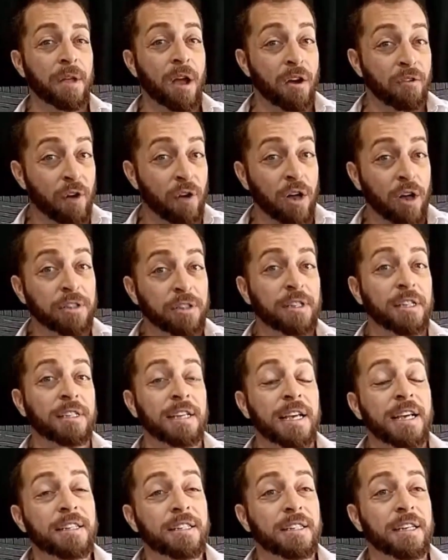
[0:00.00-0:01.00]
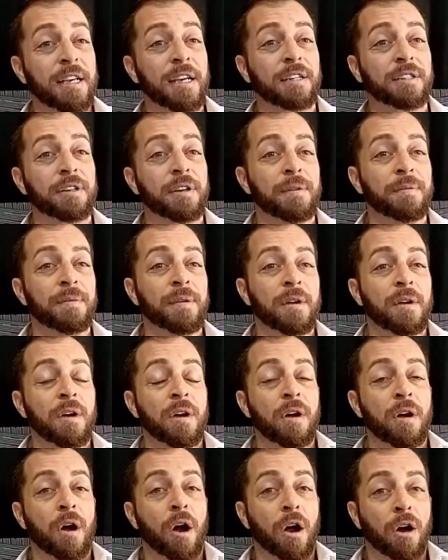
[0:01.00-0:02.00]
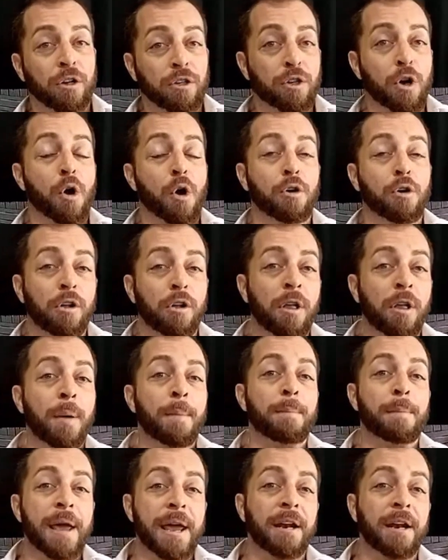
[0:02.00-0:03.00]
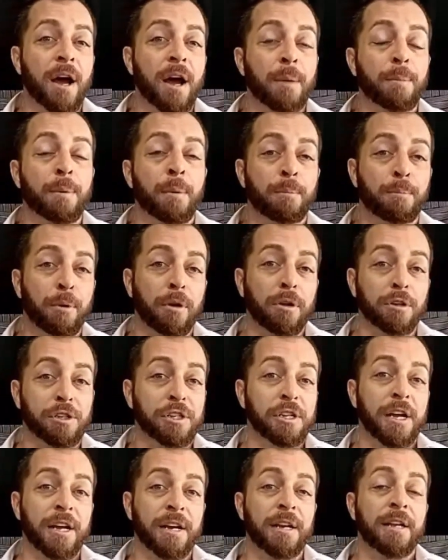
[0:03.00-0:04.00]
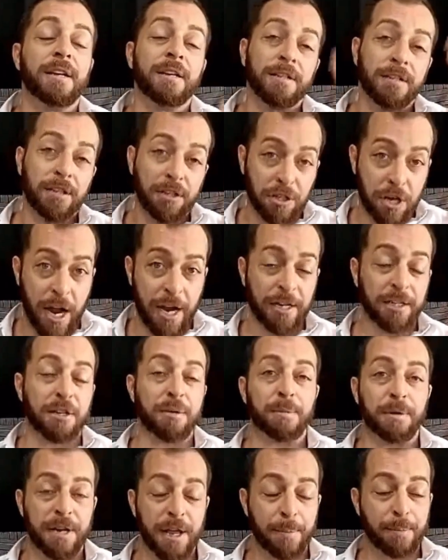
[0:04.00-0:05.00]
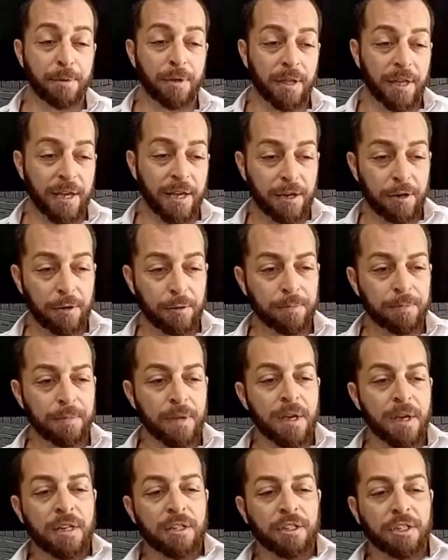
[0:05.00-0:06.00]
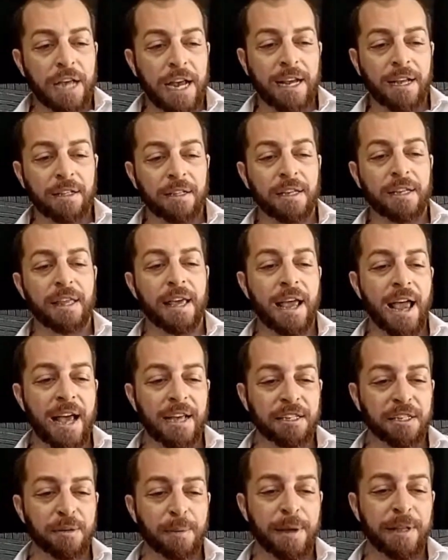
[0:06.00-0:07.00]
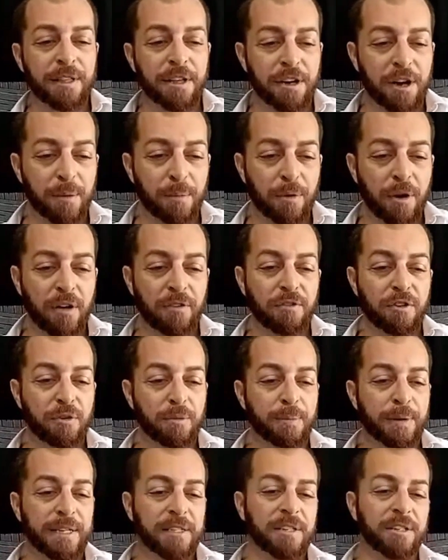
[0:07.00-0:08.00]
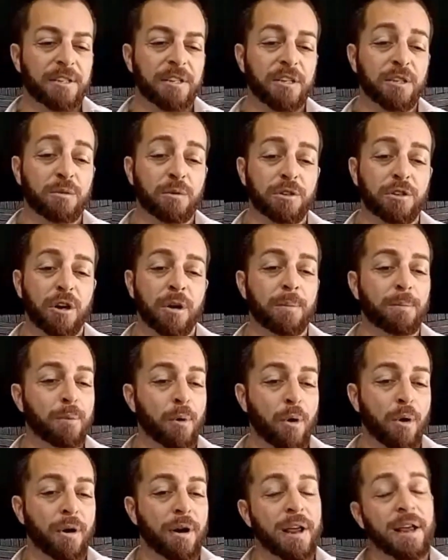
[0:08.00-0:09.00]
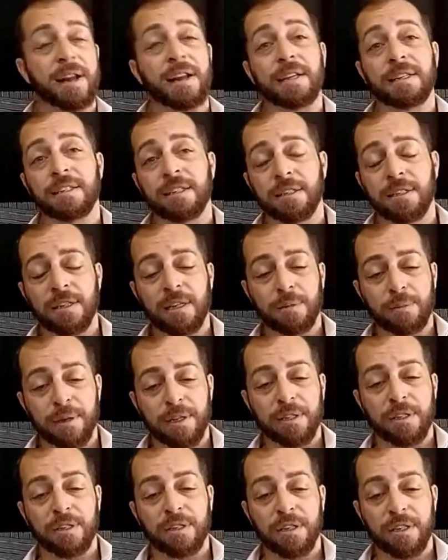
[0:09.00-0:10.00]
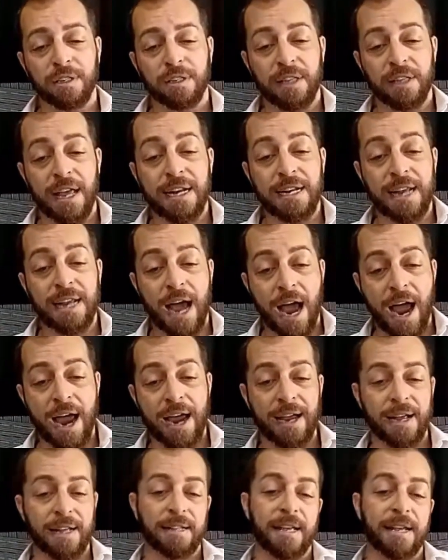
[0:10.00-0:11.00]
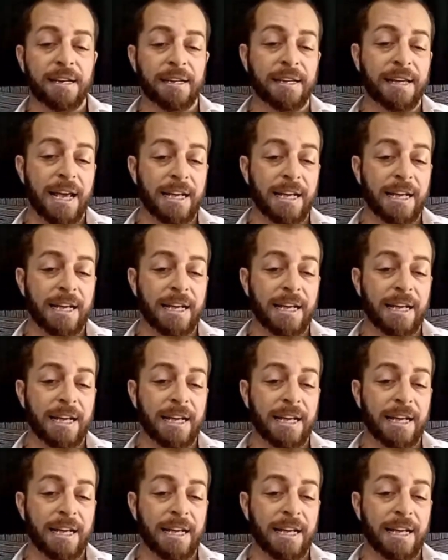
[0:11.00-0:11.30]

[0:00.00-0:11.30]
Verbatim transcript: of all statistics are total made-up bullshit designed to manipulate you. Secondly, they estimate the number of new businesses which are born and existing businesses that die, and then